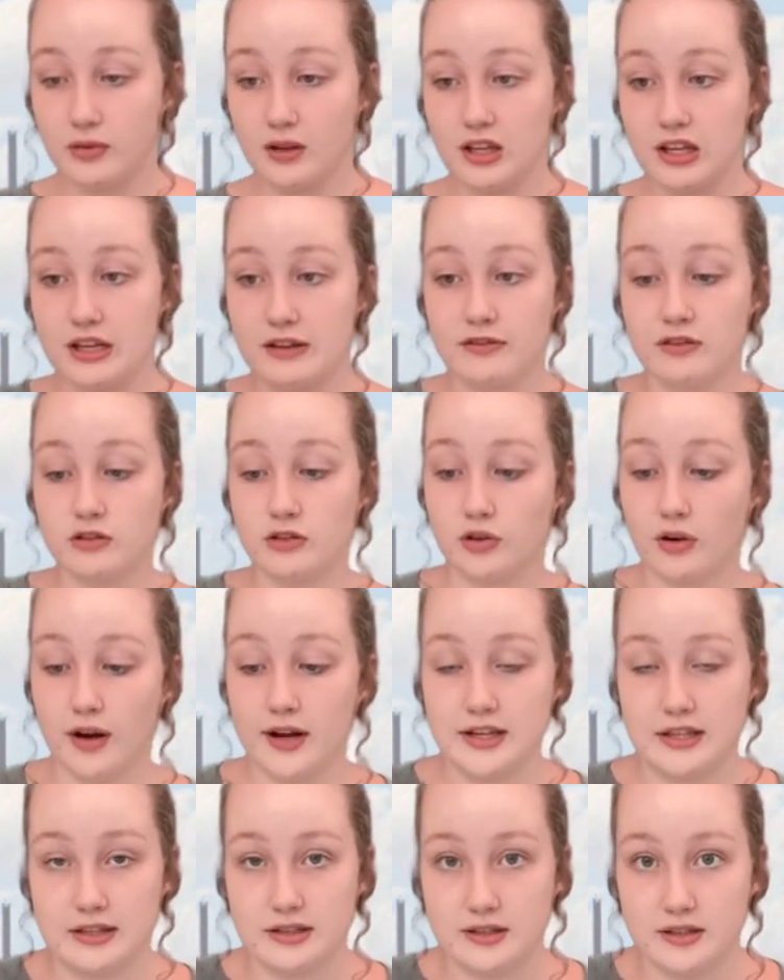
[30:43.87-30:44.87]
Even
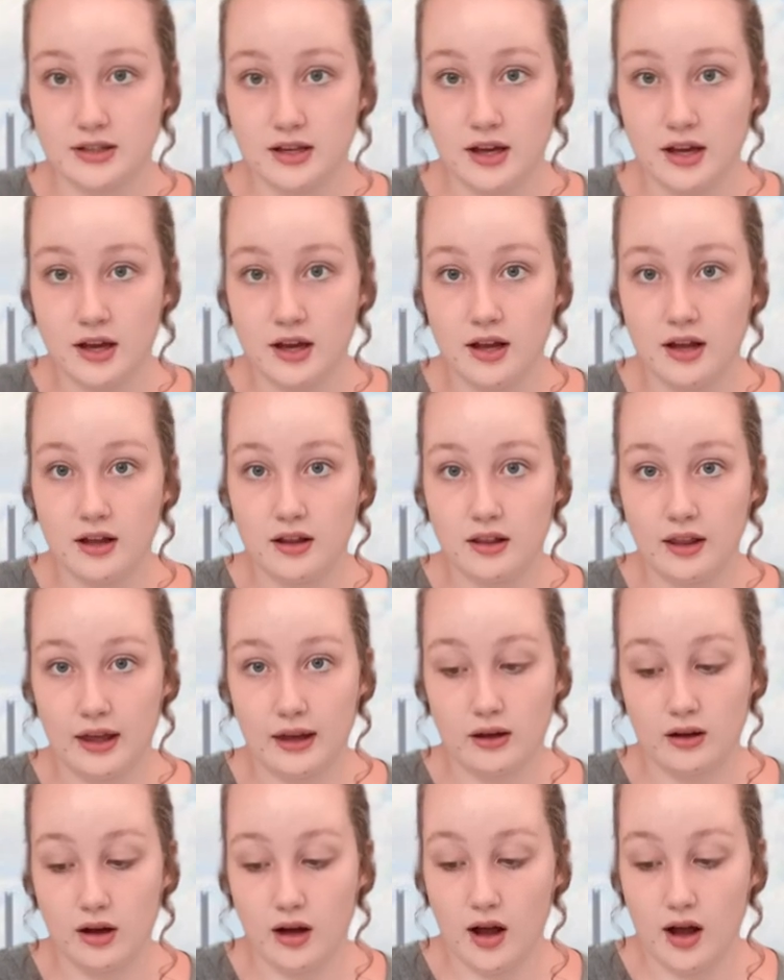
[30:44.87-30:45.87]
cranes,
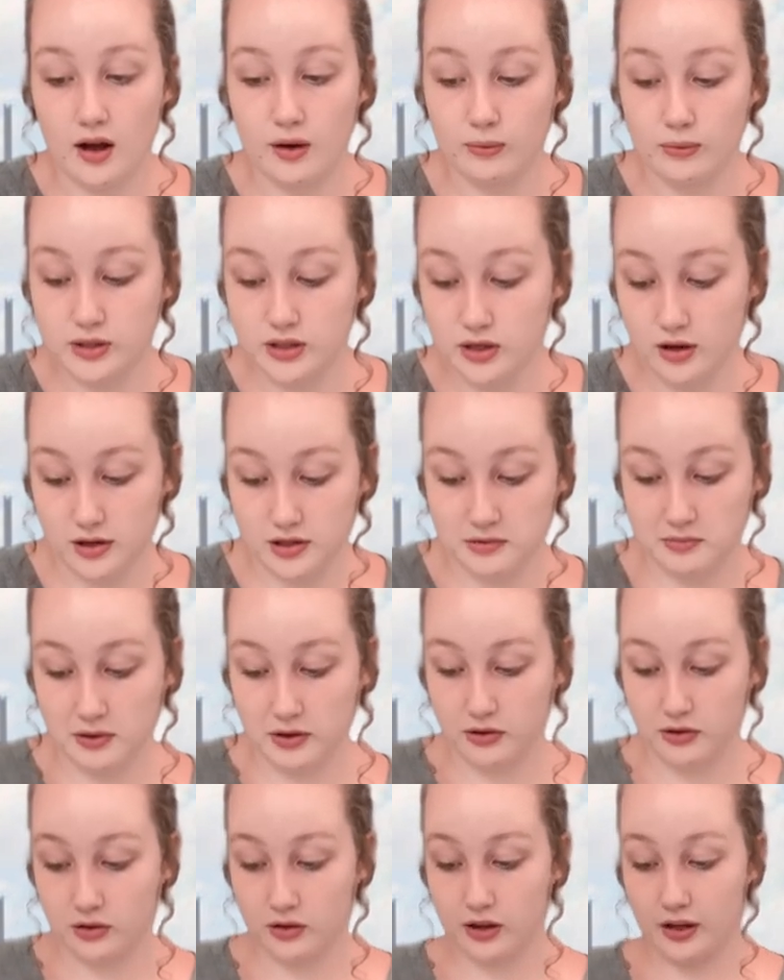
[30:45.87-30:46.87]
like we talked
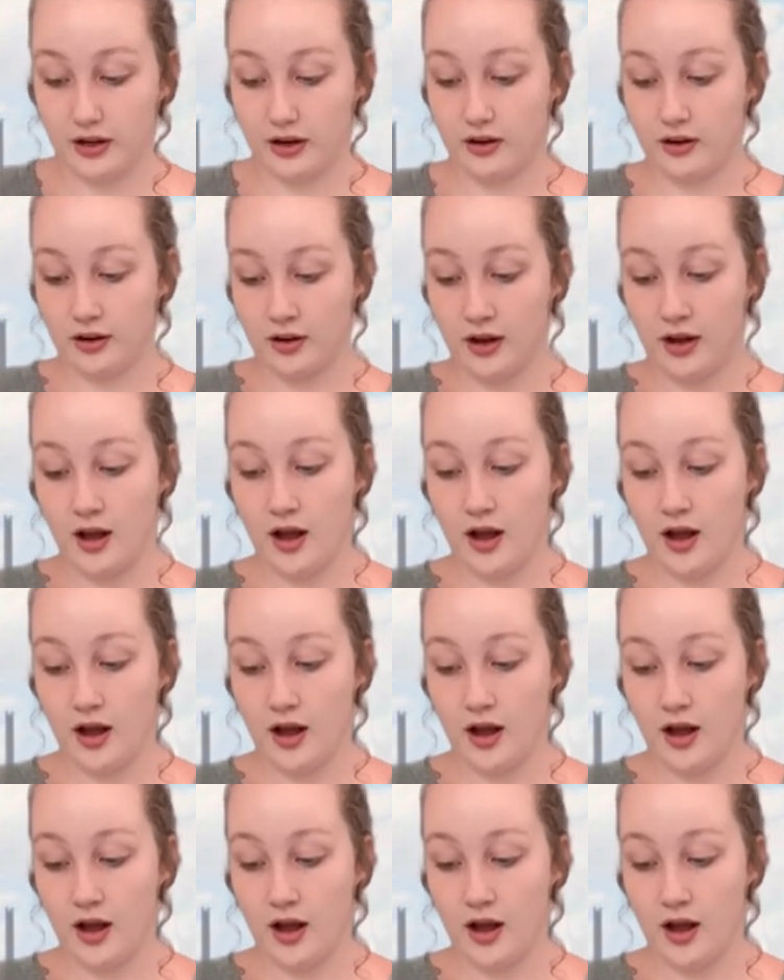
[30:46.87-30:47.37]
about earlier,